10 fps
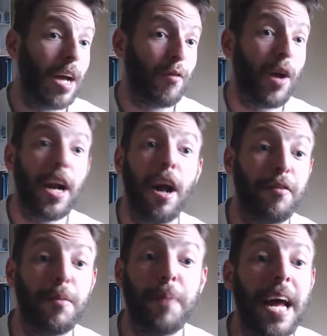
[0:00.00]
right
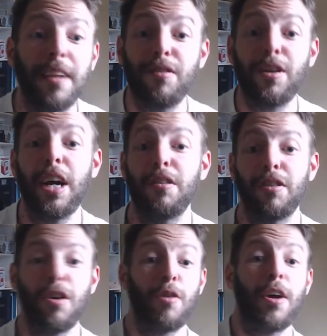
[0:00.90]
off the bat, as you guys
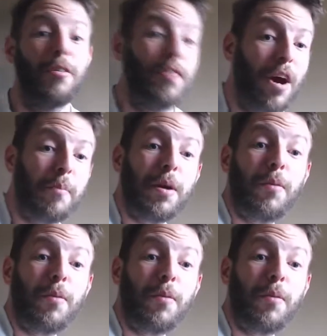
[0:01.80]
can no doubt tell me,